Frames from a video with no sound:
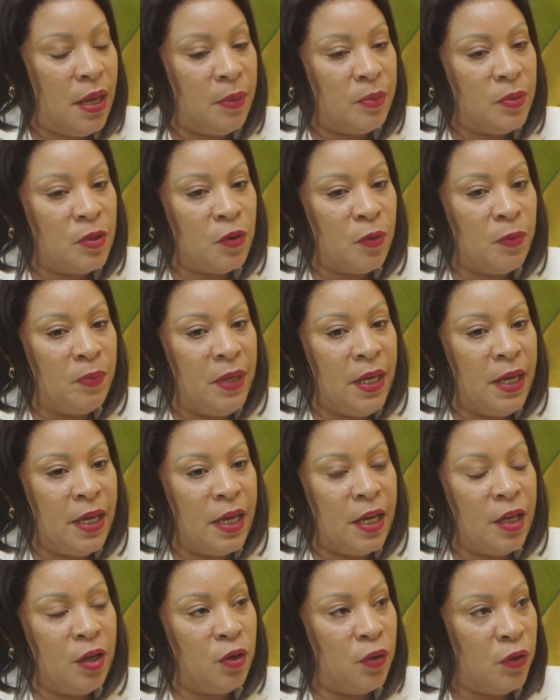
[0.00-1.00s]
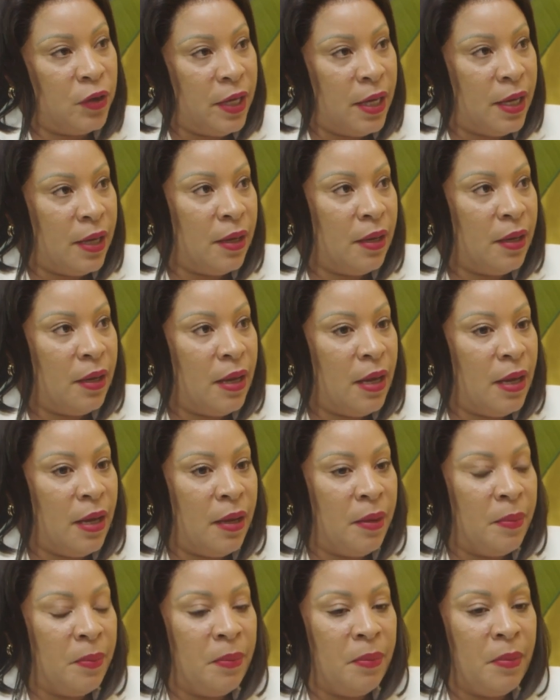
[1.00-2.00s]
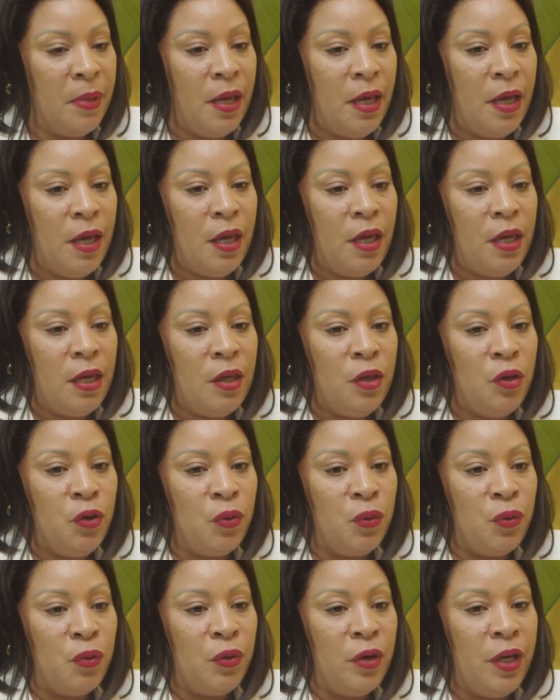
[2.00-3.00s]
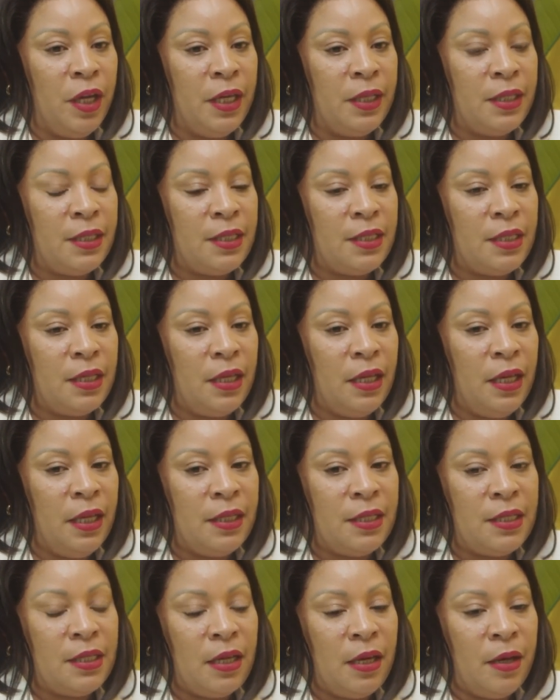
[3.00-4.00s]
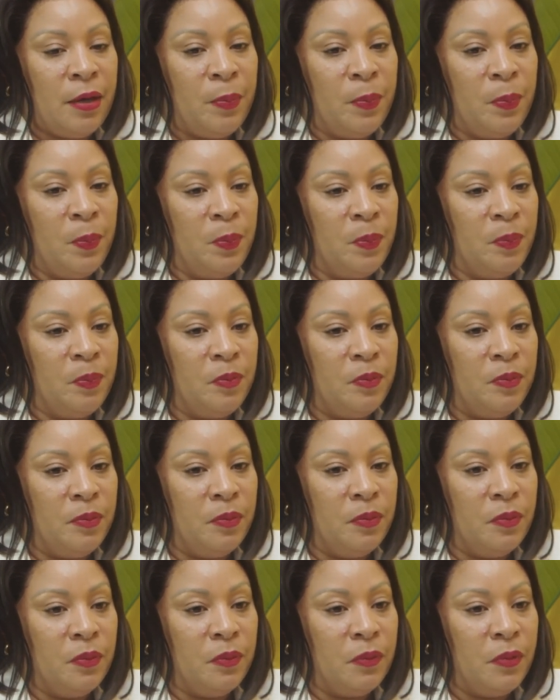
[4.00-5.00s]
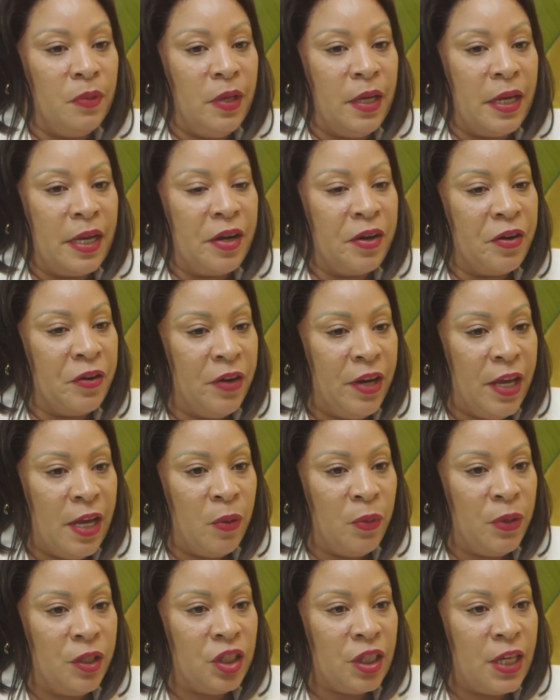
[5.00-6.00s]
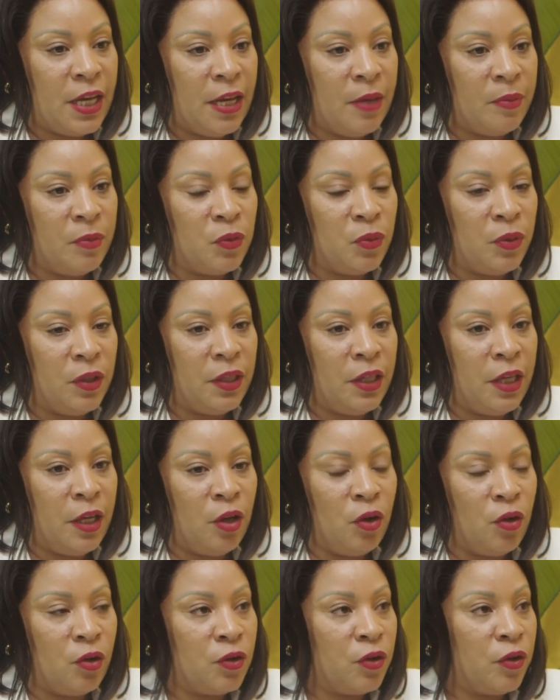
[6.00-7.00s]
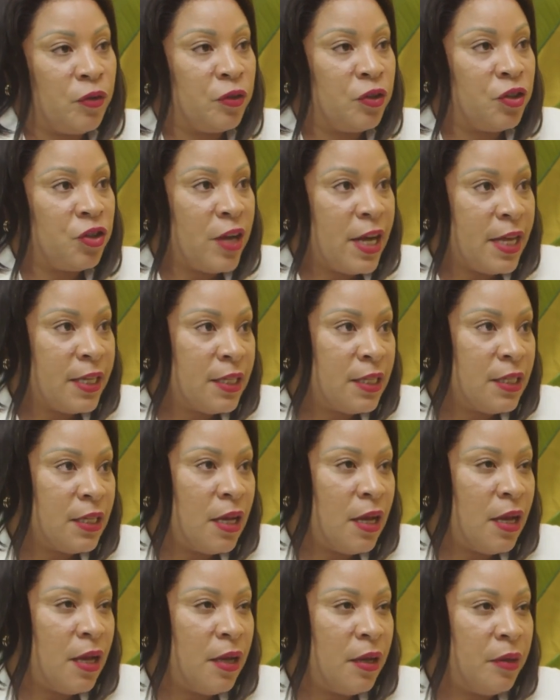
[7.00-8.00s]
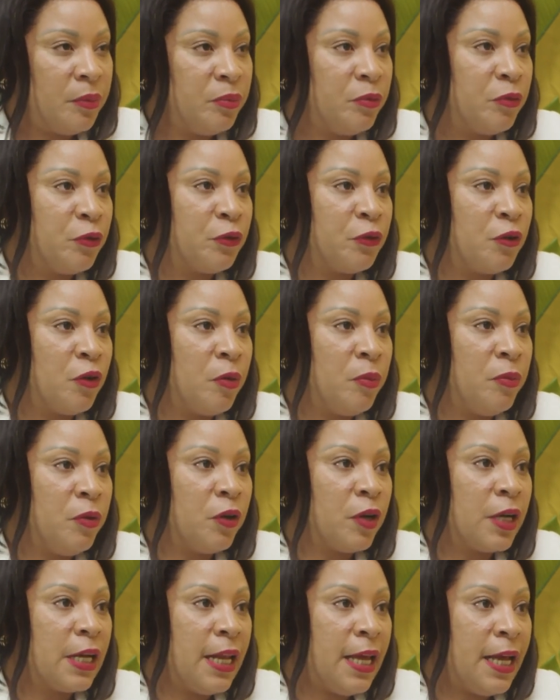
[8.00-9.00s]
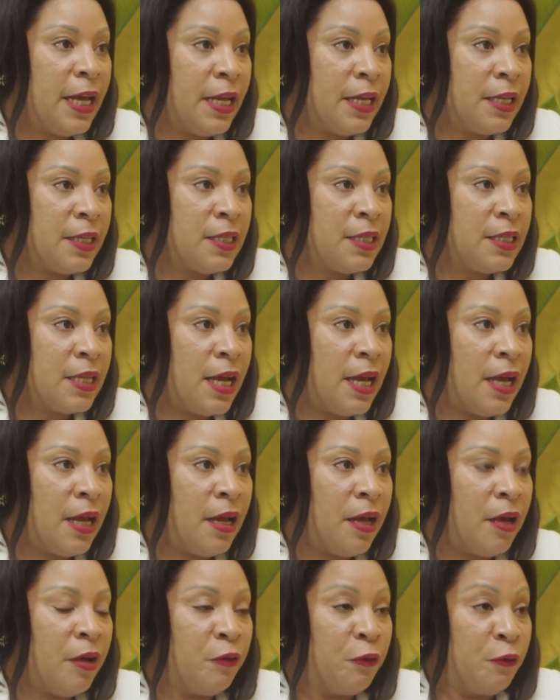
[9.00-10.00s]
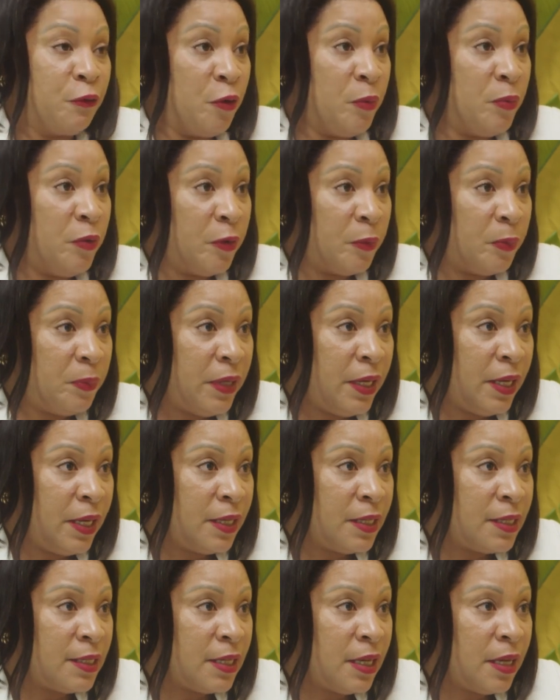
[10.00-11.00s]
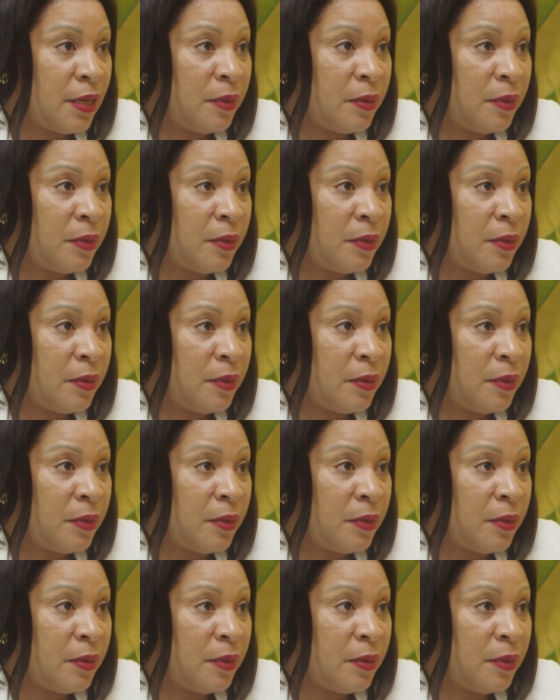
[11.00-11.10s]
So being a lawyer, it's a career which comes with a lot of trust from your clients, from your peers